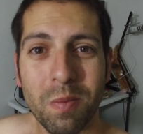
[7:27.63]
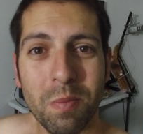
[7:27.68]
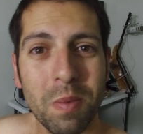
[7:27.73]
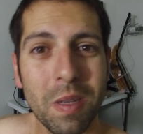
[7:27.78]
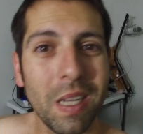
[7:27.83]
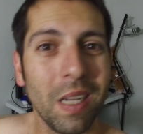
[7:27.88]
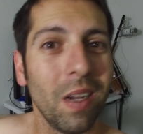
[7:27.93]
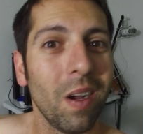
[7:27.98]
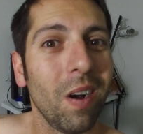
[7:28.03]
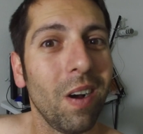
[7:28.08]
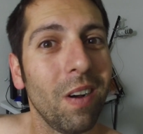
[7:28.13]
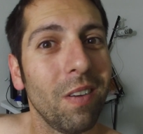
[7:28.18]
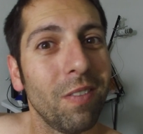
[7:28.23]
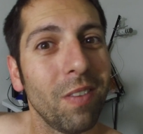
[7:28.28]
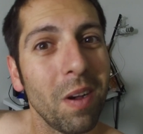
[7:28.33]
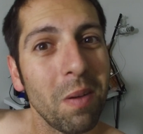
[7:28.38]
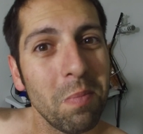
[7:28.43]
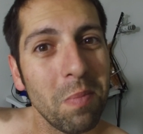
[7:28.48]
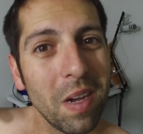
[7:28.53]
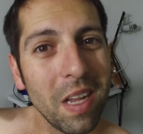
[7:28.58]
being off
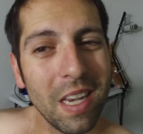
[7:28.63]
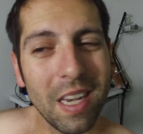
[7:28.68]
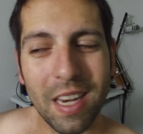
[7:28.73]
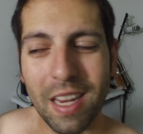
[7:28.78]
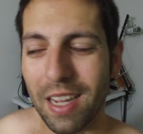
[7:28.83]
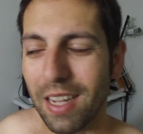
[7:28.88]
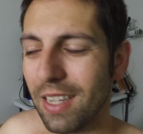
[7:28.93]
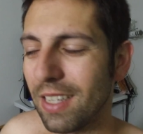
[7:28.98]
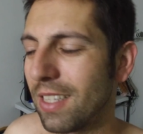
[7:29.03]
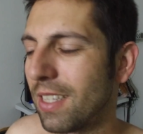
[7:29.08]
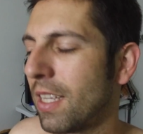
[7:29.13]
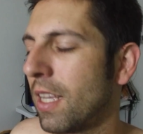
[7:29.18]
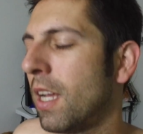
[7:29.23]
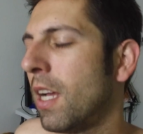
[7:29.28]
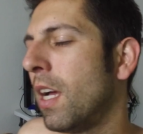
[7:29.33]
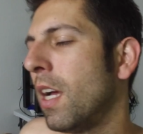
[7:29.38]
on Mondays.